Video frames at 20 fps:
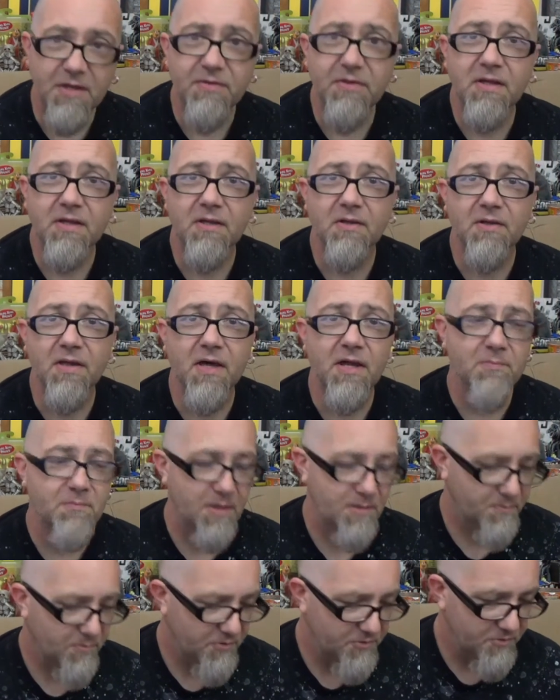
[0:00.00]
think a lot of
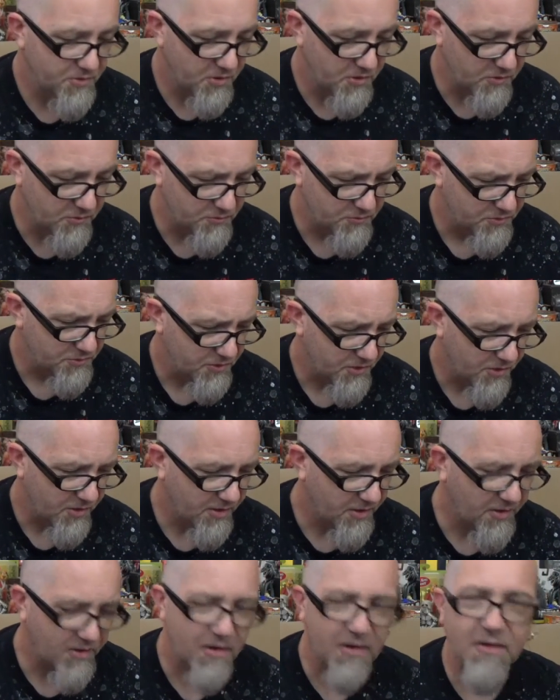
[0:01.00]
people don't. So,
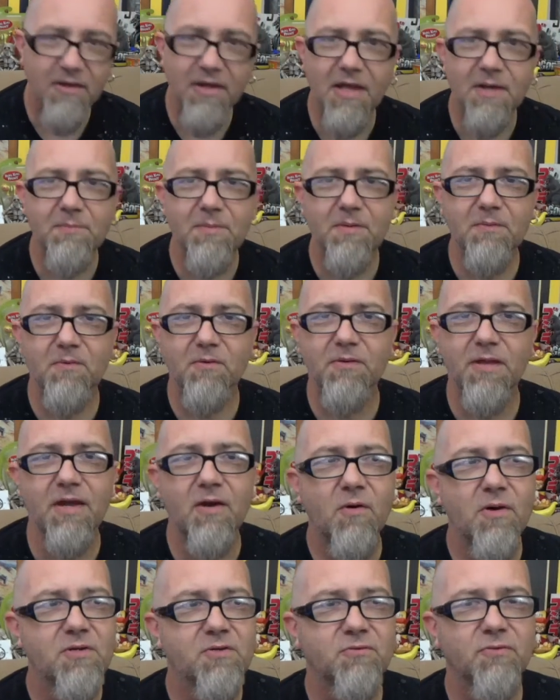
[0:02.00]
you know, a lot of people, they
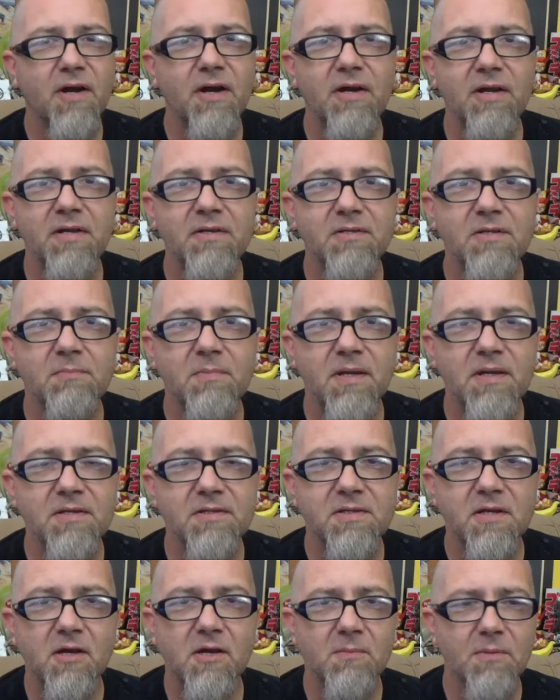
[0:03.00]
always write in to me and
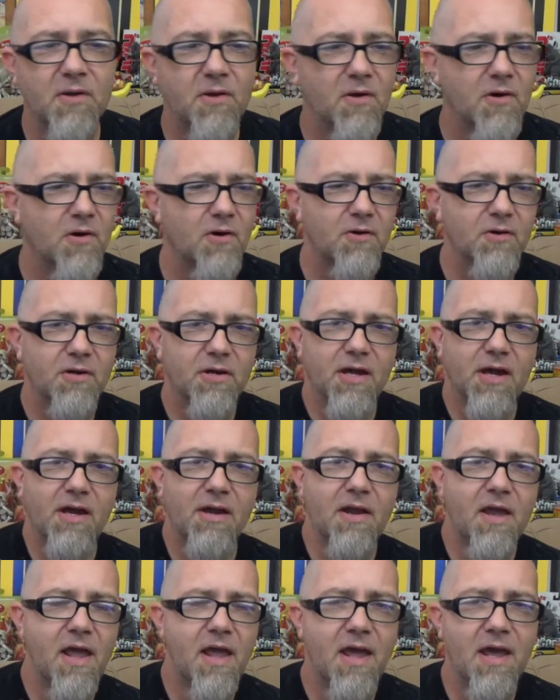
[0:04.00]
tell me, oh, you
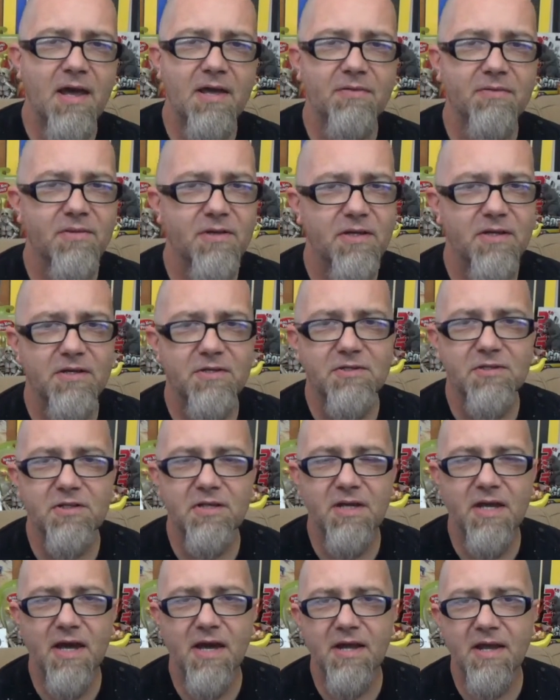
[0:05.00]
gotta add this and
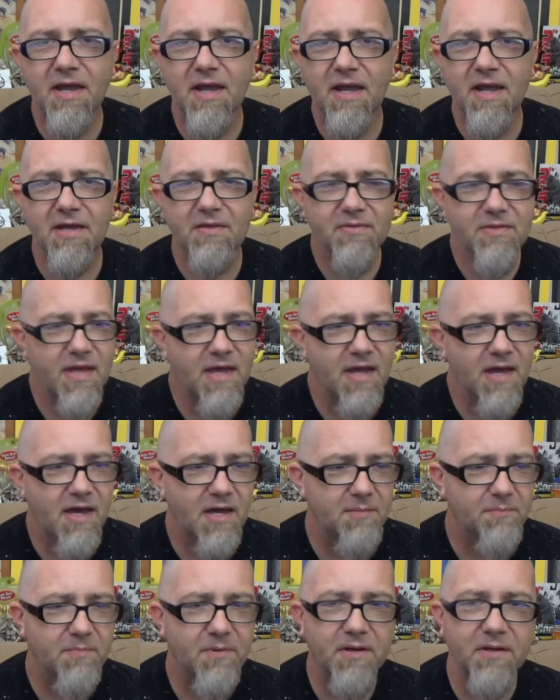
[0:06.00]
you gotta add
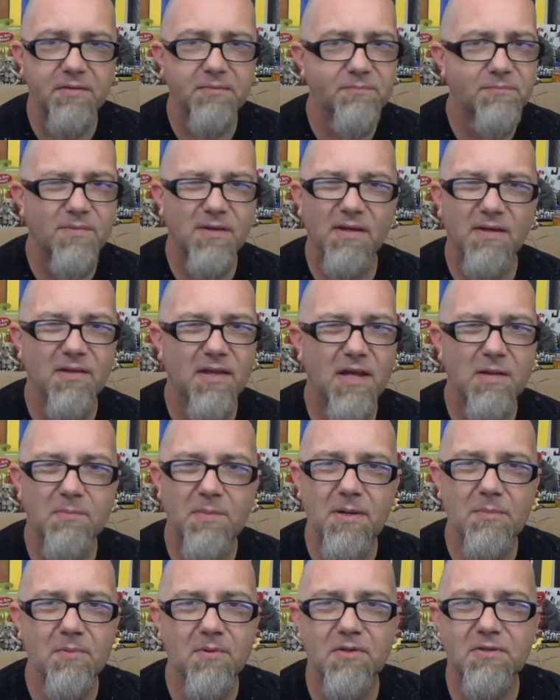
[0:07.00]
that, but a lot of
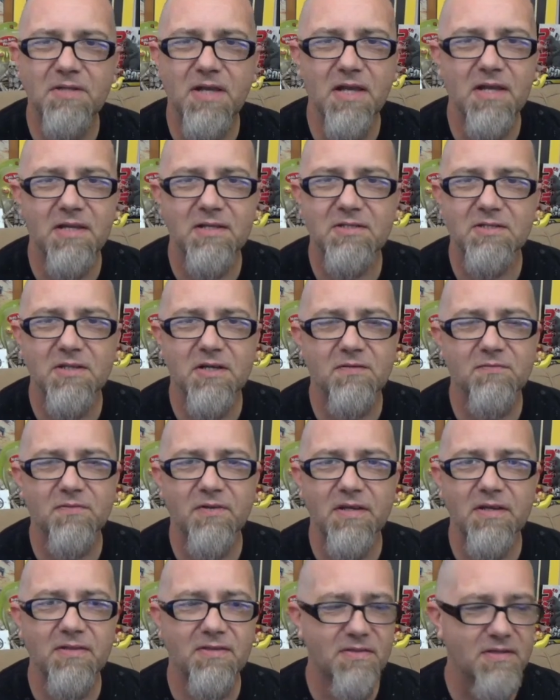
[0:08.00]
people are taking stuff
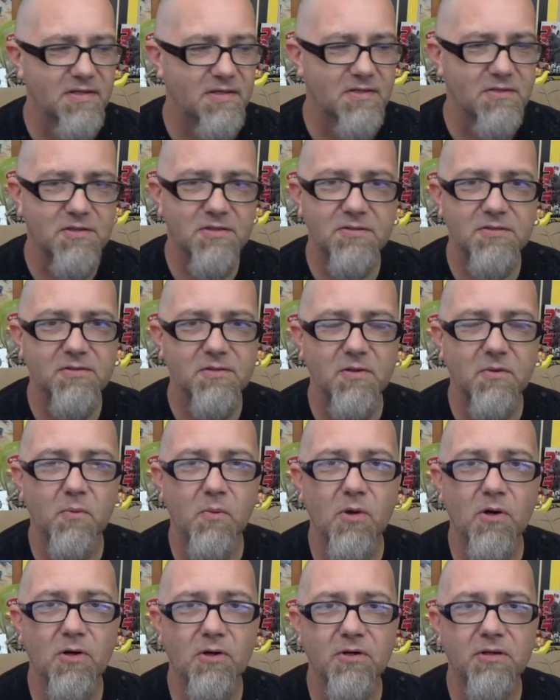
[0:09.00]
like this to
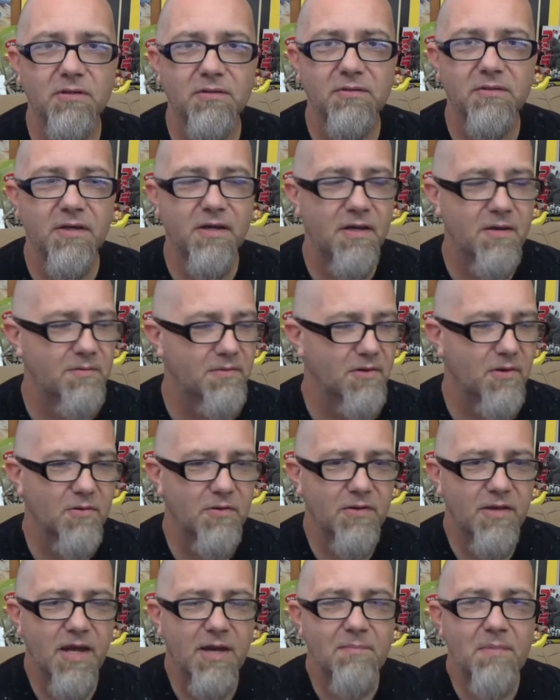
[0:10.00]
work. You know,
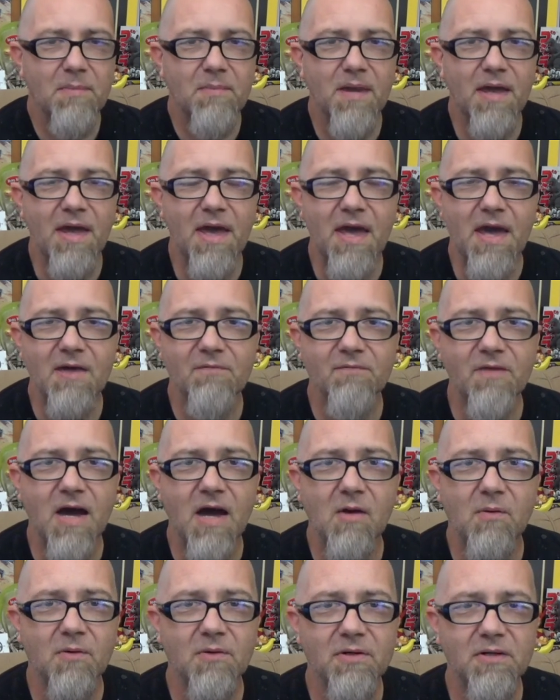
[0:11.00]
you got maybe a half
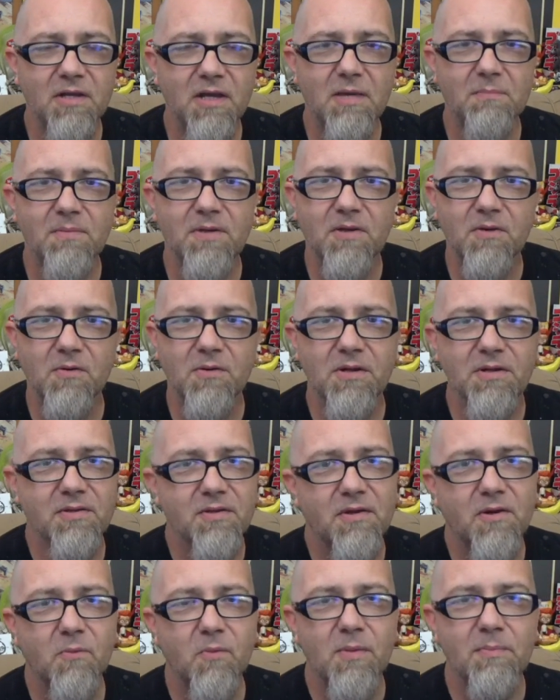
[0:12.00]
hour. You can't be going in
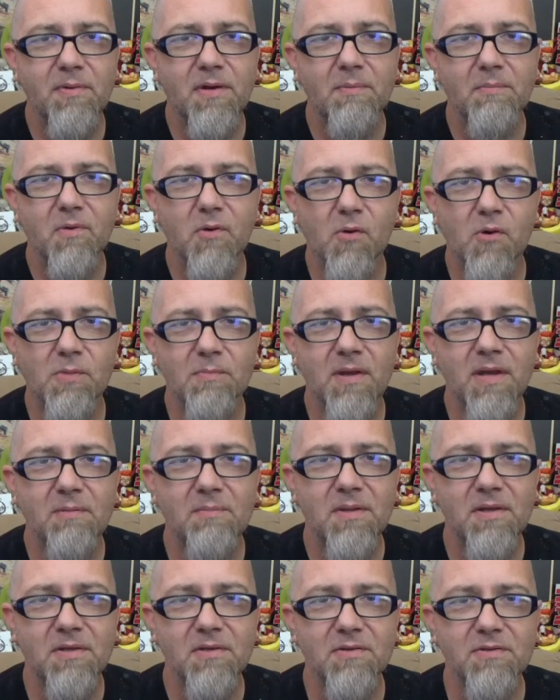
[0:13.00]
there and whipping up gourmet
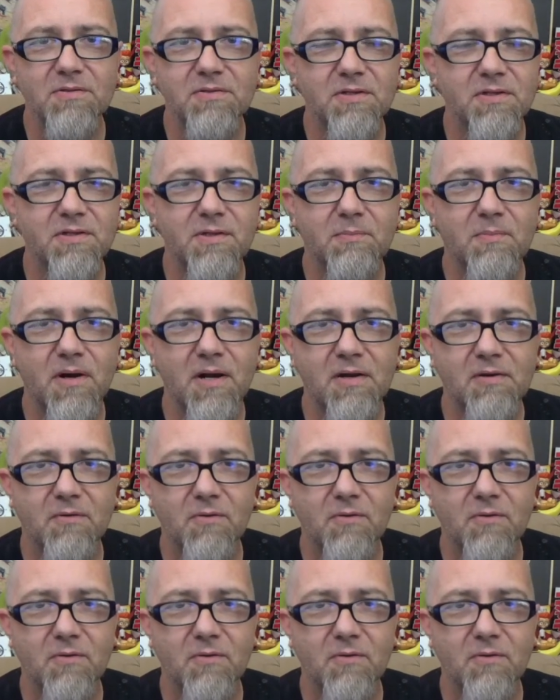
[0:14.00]
meals in the break